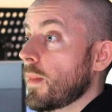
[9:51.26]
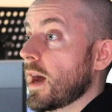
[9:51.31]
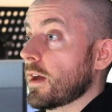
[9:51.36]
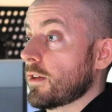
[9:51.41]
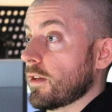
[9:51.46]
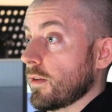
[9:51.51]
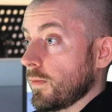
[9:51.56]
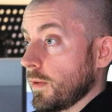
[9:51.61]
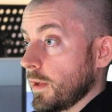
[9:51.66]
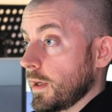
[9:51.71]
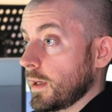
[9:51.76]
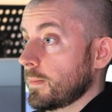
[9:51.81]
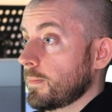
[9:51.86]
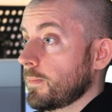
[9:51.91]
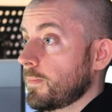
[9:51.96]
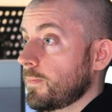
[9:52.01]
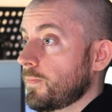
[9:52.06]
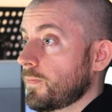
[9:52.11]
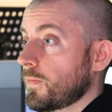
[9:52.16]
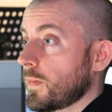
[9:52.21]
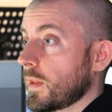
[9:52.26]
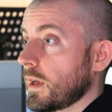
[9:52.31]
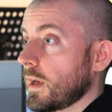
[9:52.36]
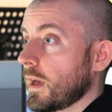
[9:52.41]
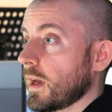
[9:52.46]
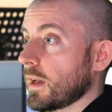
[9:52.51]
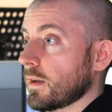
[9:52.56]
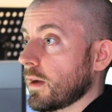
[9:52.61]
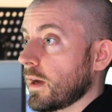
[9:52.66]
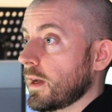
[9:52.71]
Massively.
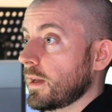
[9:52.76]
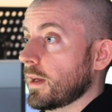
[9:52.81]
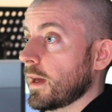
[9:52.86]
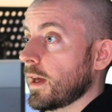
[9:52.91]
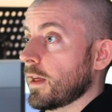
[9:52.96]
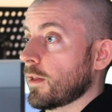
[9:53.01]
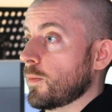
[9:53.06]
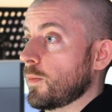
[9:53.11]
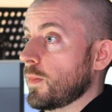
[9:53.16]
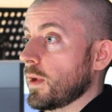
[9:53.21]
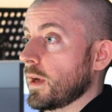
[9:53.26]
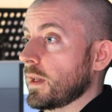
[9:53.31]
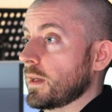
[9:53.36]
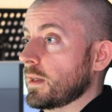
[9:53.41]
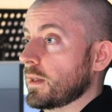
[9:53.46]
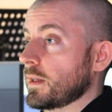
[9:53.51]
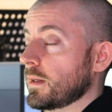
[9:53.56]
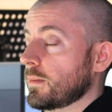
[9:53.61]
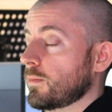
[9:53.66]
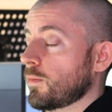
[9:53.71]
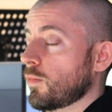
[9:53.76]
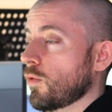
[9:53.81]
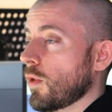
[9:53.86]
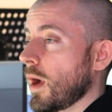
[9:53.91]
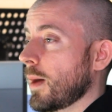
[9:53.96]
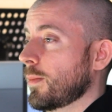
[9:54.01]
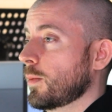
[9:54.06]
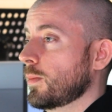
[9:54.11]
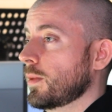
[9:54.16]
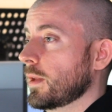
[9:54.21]
Ignite has been
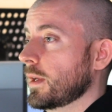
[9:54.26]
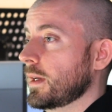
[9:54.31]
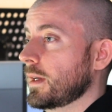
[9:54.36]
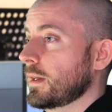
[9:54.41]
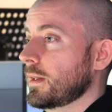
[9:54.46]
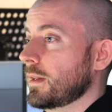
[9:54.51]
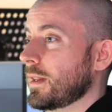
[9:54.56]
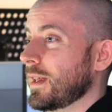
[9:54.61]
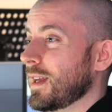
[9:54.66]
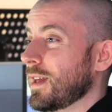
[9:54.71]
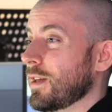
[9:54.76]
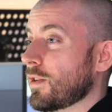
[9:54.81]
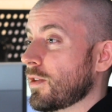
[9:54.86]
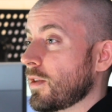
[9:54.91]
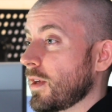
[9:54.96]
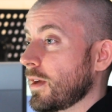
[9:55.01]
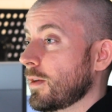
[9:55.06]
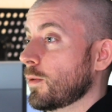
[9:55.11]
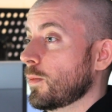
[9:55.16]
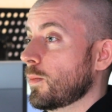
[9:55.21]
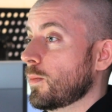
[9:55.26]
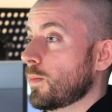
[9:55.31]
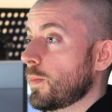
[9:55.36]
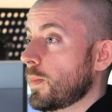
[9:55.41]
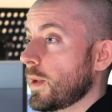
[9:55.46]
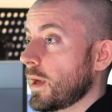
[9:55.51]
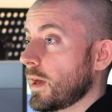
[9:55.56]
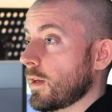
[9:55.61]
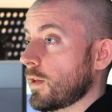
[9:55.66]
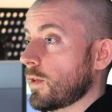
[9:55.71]
probably the
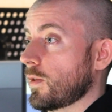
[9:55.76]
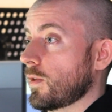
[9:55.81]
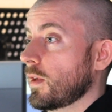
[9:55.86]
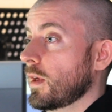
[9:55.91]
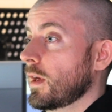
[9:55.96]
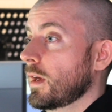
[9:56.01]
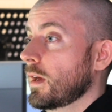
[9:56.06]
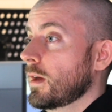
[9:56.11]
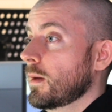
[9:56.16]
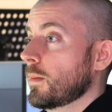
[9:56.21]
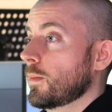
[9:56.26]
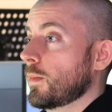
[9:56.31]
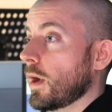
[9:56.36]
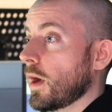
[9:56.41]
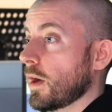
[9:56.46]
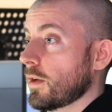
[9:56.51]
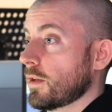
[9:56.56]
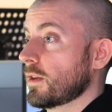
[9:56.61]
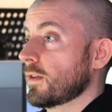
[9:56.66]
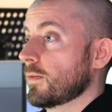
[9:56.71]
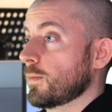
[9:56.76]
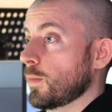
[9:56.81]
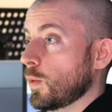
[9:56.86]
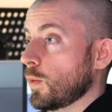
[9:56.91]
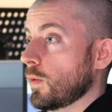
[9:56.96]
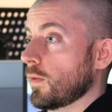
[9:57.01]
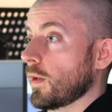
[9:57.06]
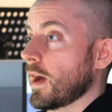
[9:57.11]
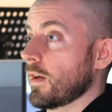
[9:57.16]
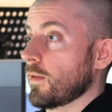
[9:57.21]
single biggest positive
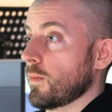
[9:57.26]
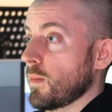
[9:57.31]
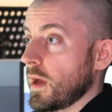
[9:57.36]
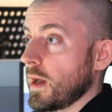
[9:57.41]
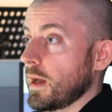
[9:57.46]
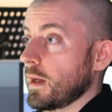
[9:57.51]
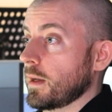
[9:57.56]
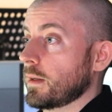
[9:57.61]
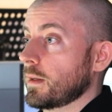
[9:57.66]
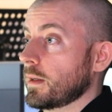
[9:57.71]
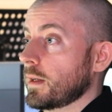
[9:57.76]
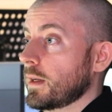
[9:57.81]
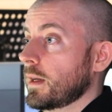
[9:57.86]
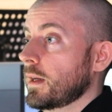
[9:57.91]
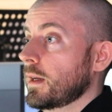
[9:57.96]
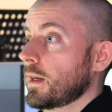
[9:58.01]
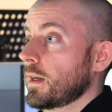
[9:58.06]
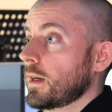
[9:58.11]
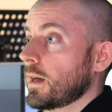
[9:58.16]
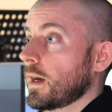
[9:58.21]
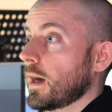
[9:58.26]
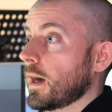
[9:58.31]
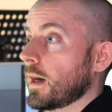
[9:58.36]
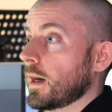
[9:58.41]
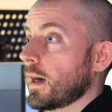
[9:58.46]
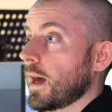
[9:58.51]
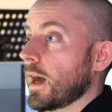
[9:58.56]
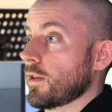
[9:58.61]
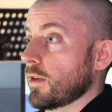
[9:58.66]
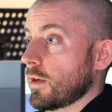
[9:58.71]
move I've made
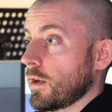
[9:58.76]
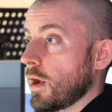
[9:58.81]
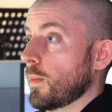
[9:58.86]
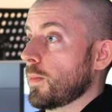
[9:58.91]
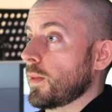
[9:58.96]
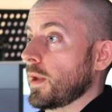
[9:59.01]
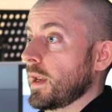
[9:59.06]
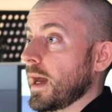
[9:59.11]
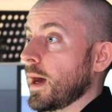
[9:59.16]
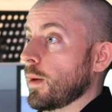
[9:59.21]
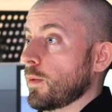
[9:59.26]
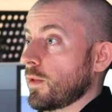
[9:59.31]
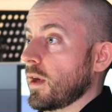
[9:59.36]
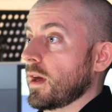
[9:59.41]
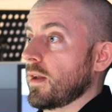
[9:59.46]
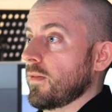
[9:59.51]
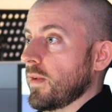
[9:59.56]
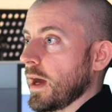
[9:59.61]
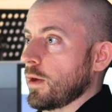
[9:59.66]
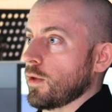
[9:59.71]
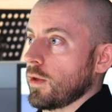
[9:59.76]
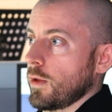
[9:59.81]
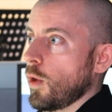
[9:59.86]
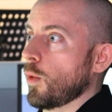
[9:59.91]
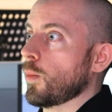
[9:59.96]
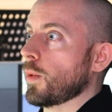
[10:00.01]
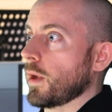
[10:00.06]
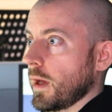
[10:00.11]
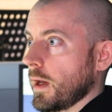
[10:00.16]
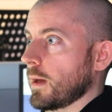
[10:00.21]
as a company outside of
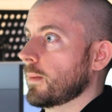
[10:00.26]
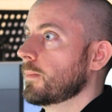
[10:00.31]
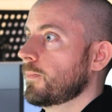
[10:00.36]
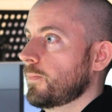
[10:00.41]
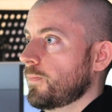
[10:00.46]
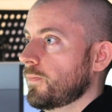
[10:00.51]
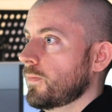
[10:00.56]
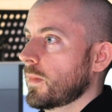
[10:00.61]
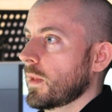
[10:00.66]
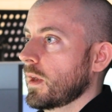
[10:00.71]
actually opening it.